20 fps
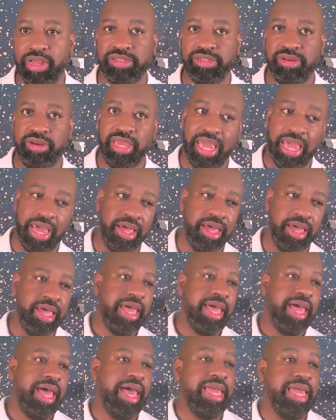So yeah,
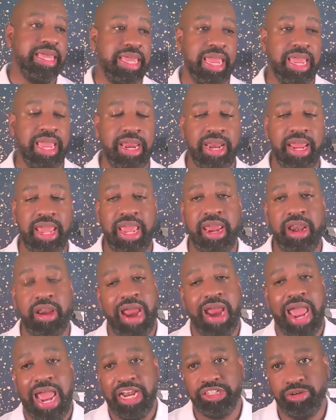again, in our
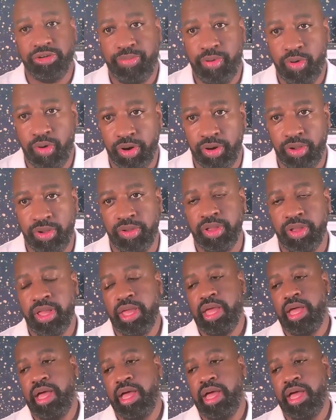Azure portal,